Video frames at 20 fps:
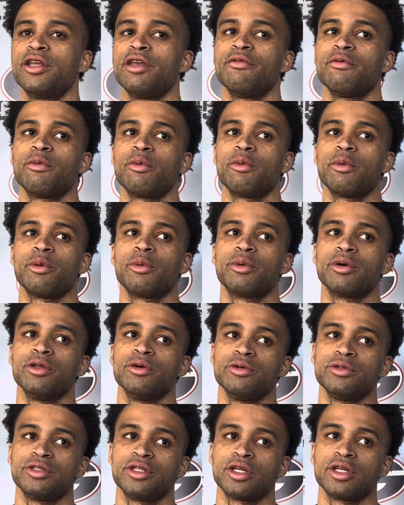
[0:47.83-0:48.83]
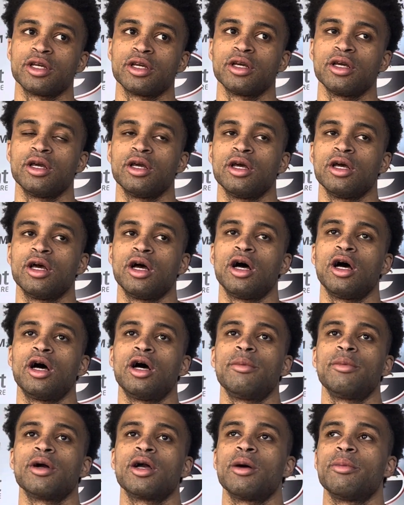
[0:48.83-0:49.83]
Even when we were losing
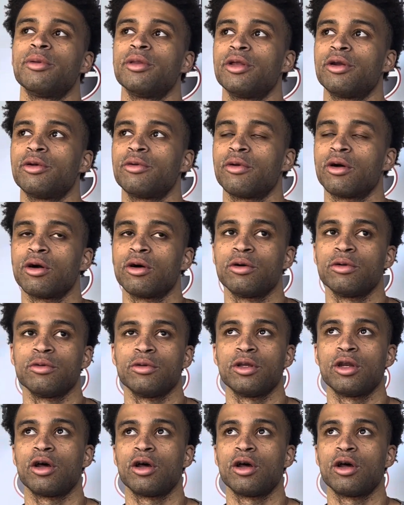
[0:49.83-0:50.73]
a couple in a row,